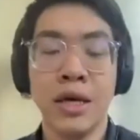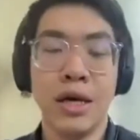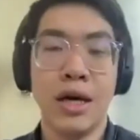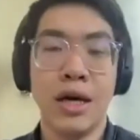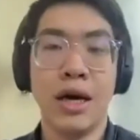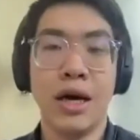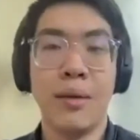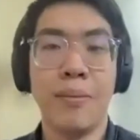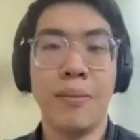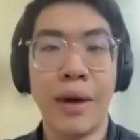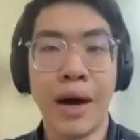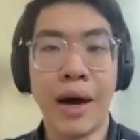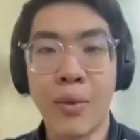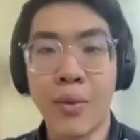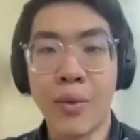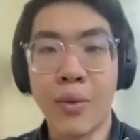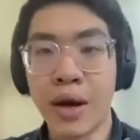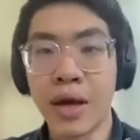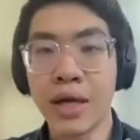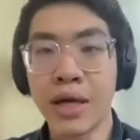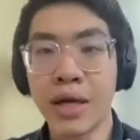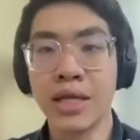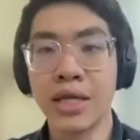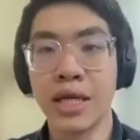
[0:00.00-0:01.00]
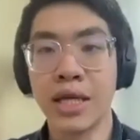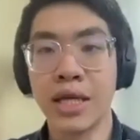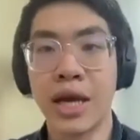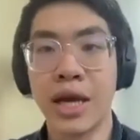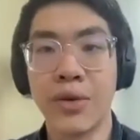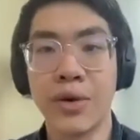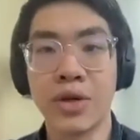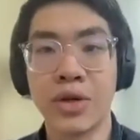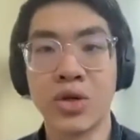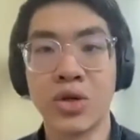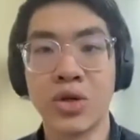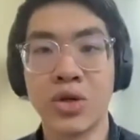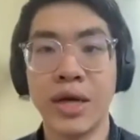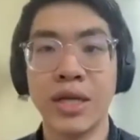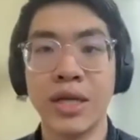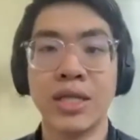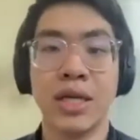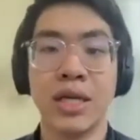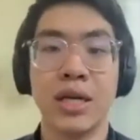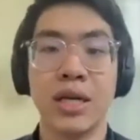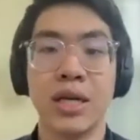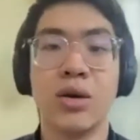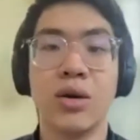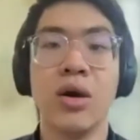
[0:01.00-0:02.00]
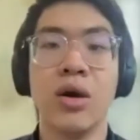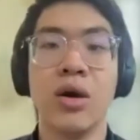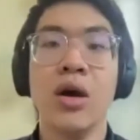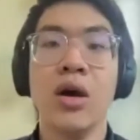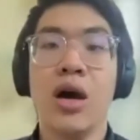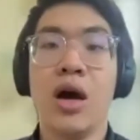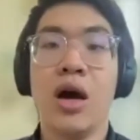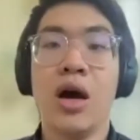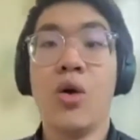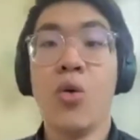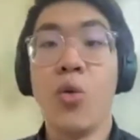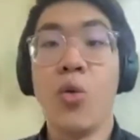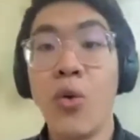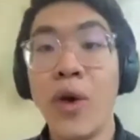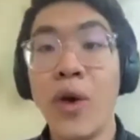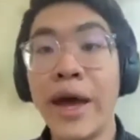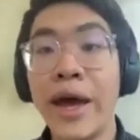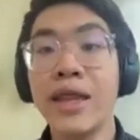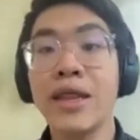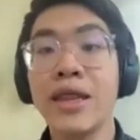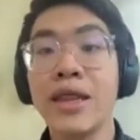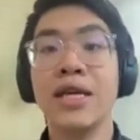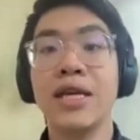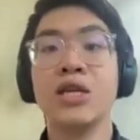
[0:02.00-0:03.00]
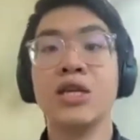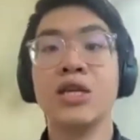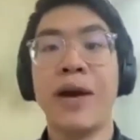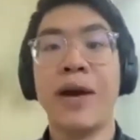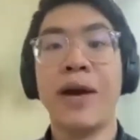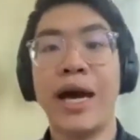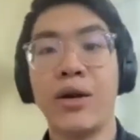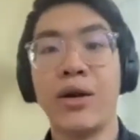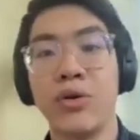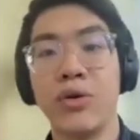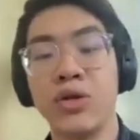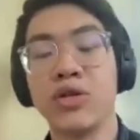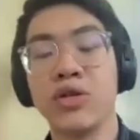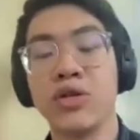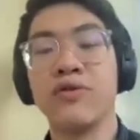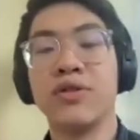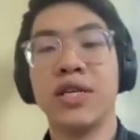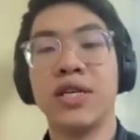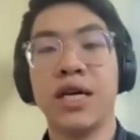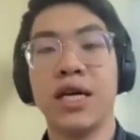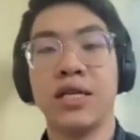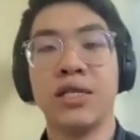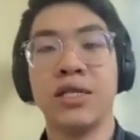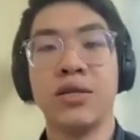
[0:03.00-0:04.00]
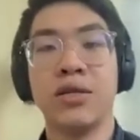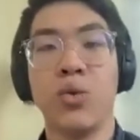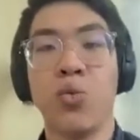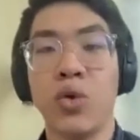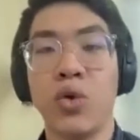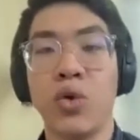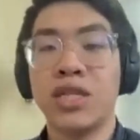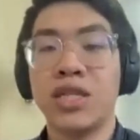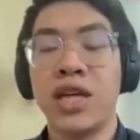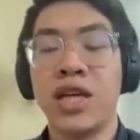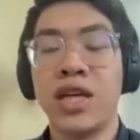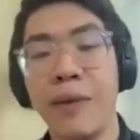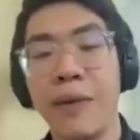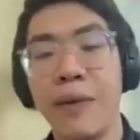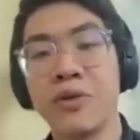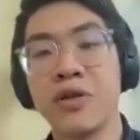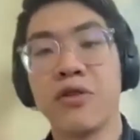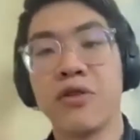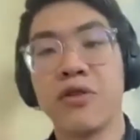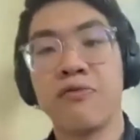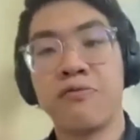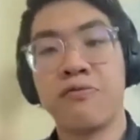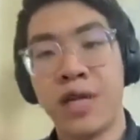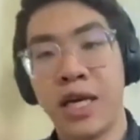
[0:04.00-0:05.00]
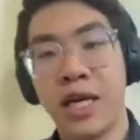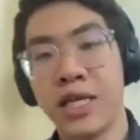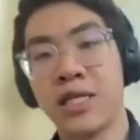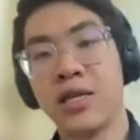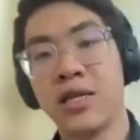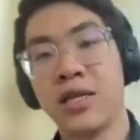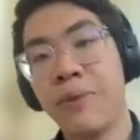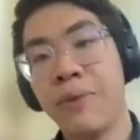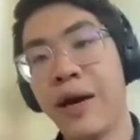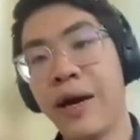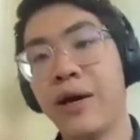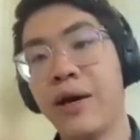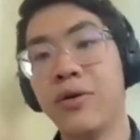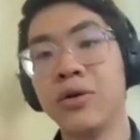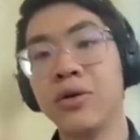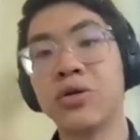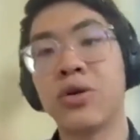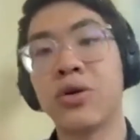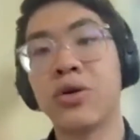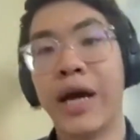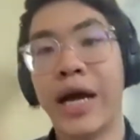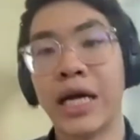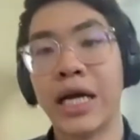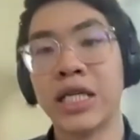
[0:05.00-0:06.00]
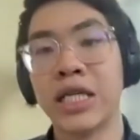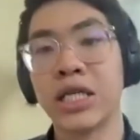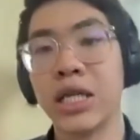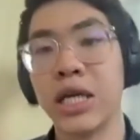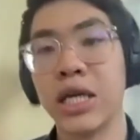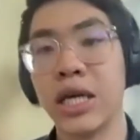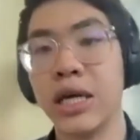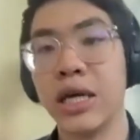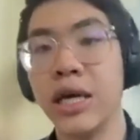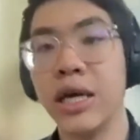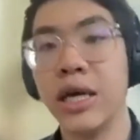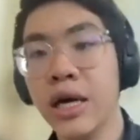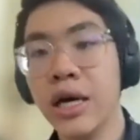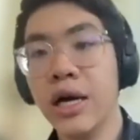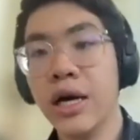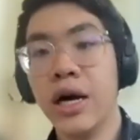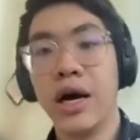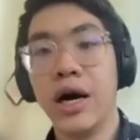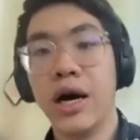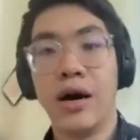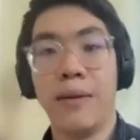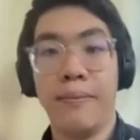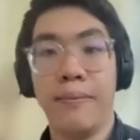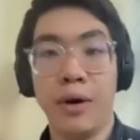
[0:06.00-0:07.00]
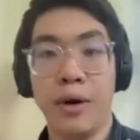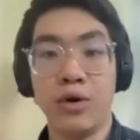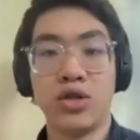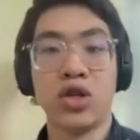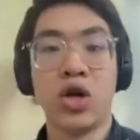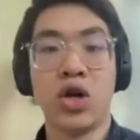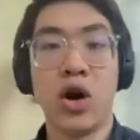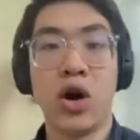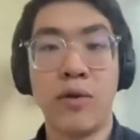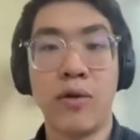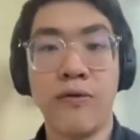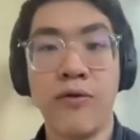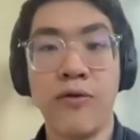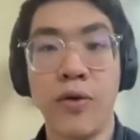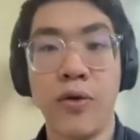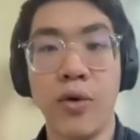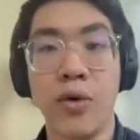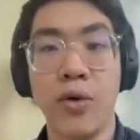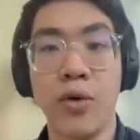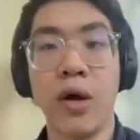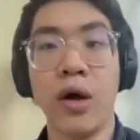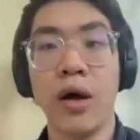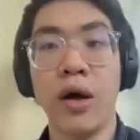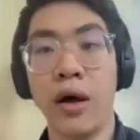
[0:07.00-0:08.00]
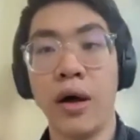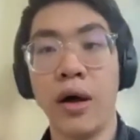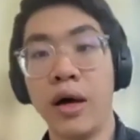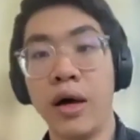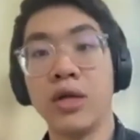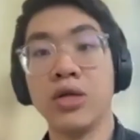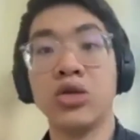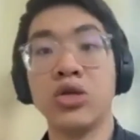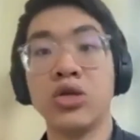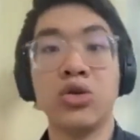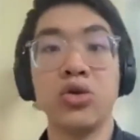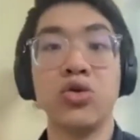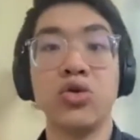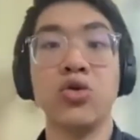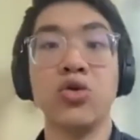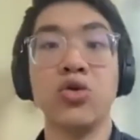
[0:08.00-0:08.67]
My work is in characterizing when these patterns of what types of testing patterns are actually most harmful to